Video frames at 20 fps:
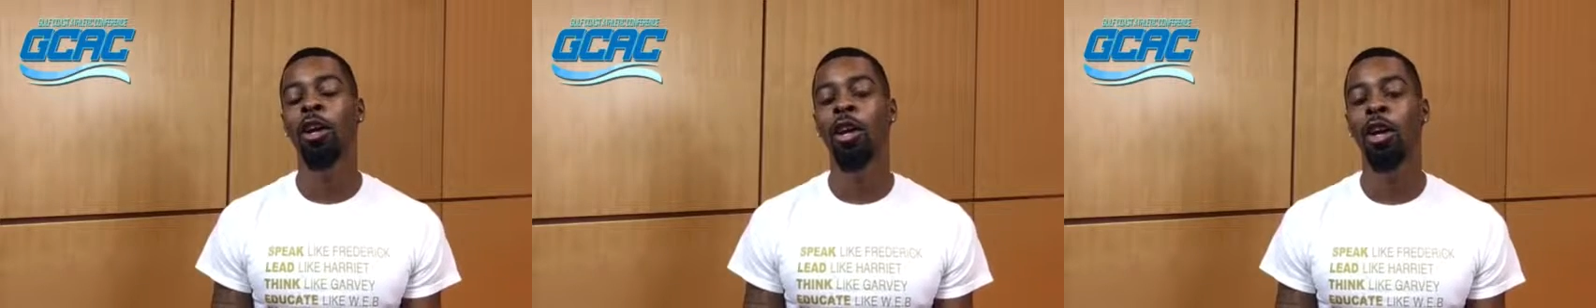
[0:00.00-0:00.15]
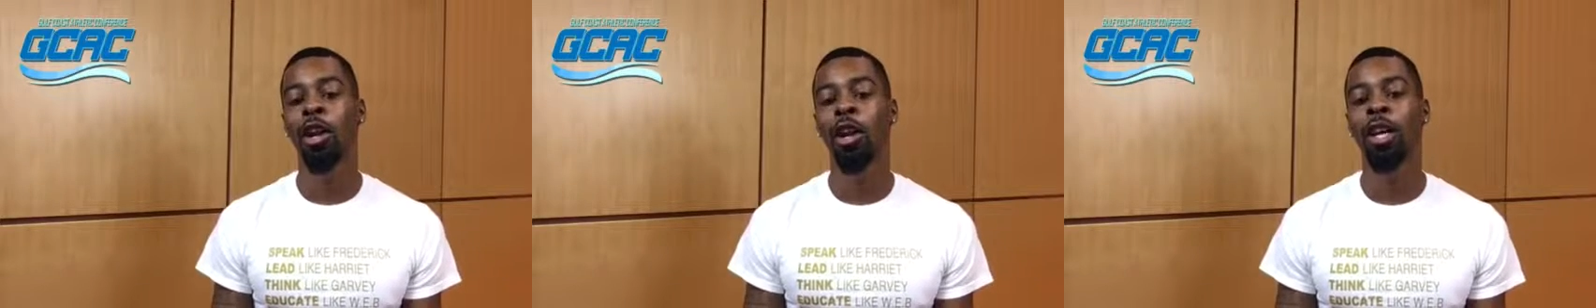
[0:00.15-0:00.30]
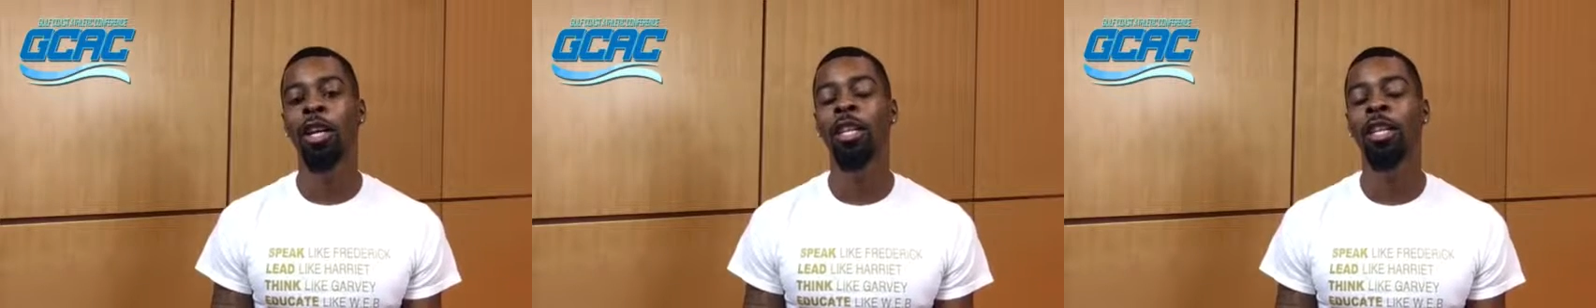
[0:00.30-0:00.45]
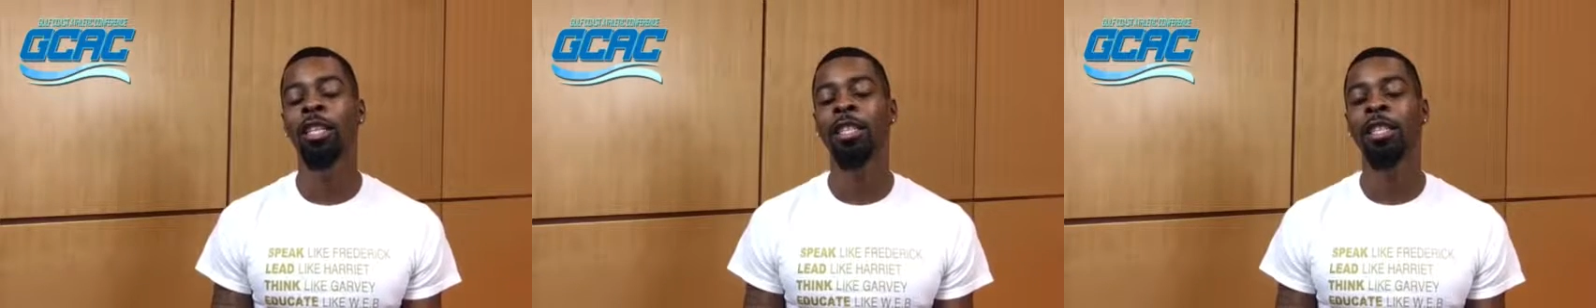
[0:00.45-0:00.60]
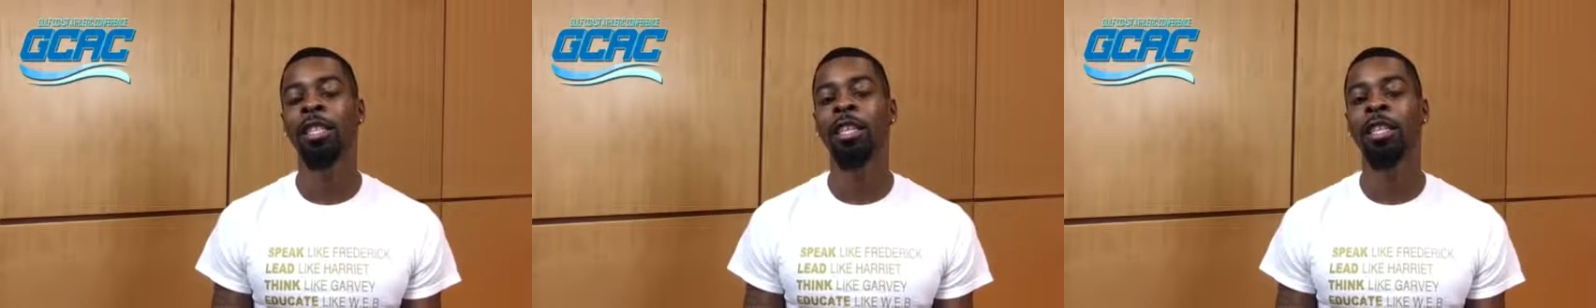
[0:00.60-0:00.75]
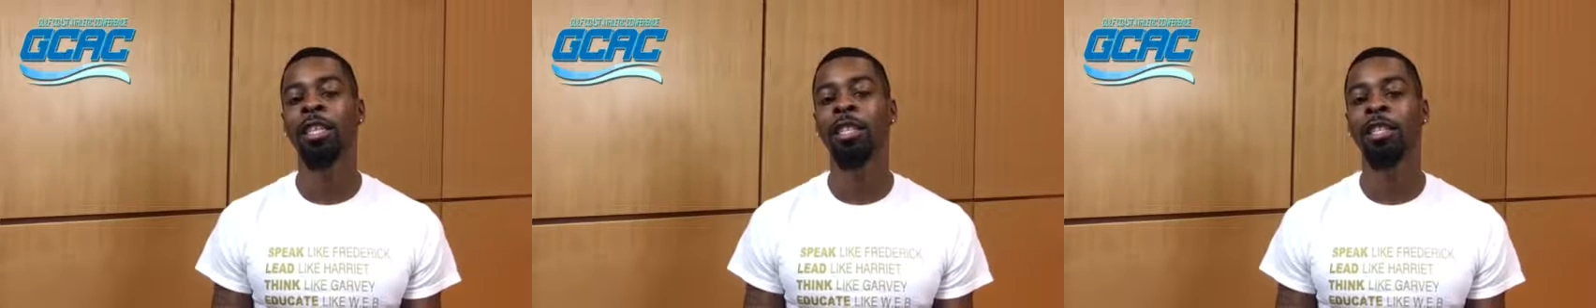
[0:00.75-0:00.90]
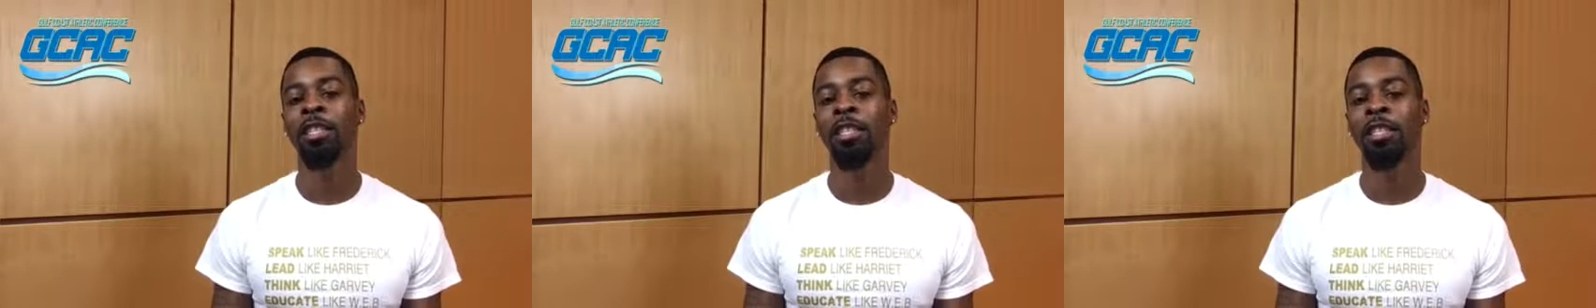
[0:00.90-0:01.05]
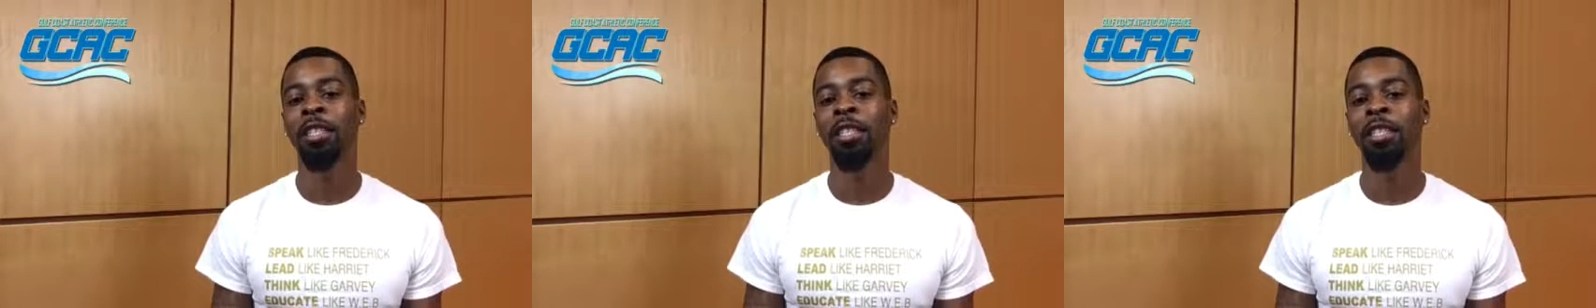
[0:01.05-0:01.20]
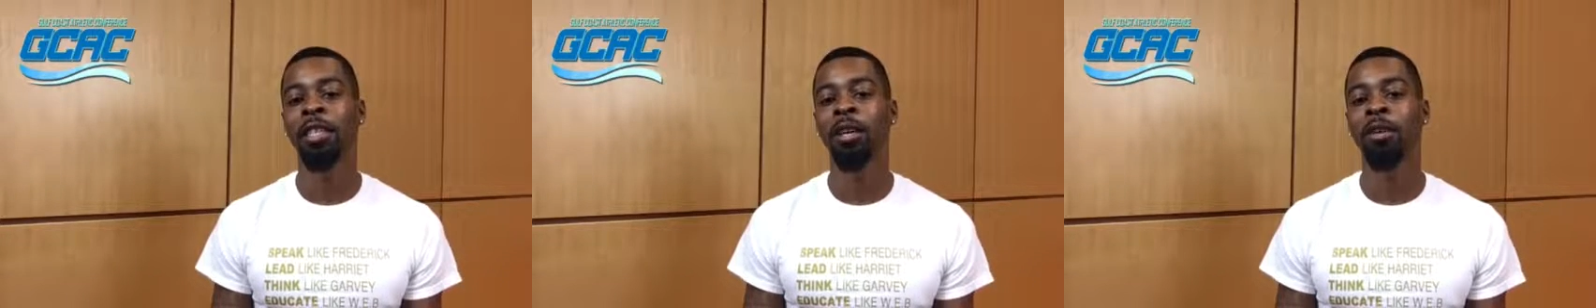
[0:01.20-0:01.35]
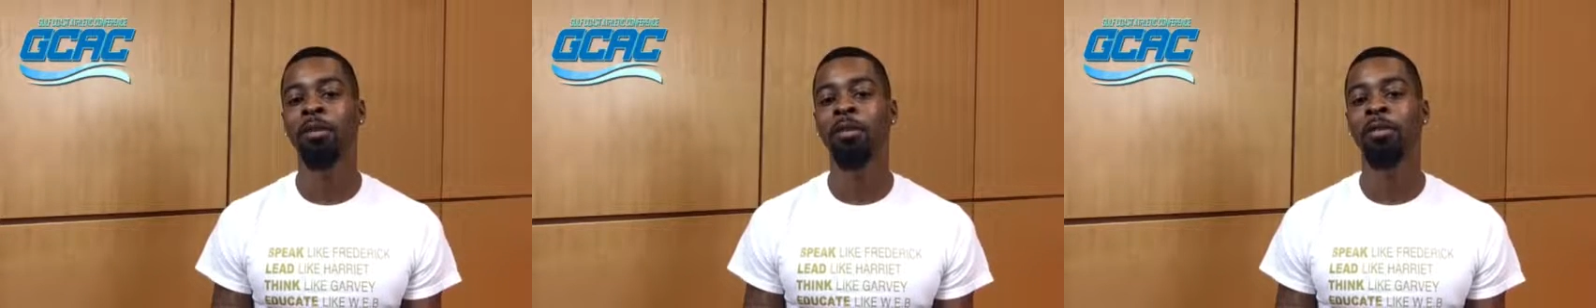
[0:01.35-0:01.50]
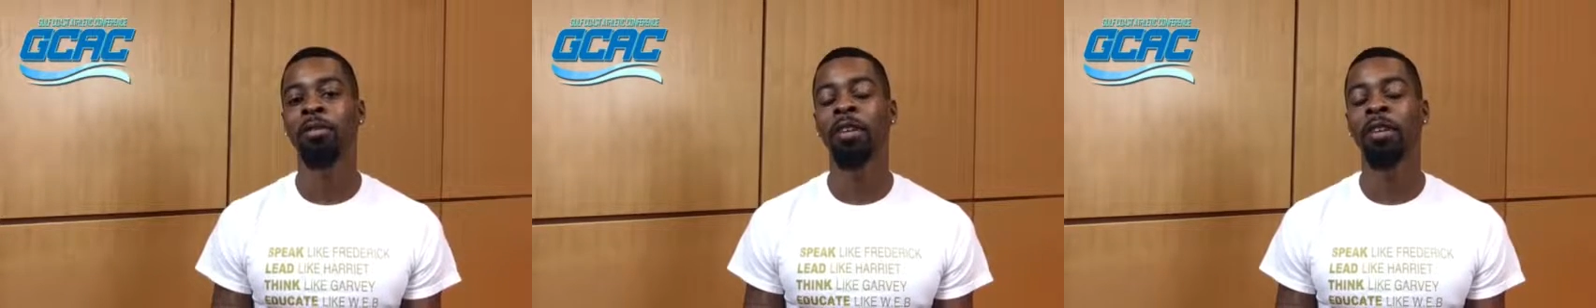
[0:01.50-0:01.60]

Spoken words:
learn yourself.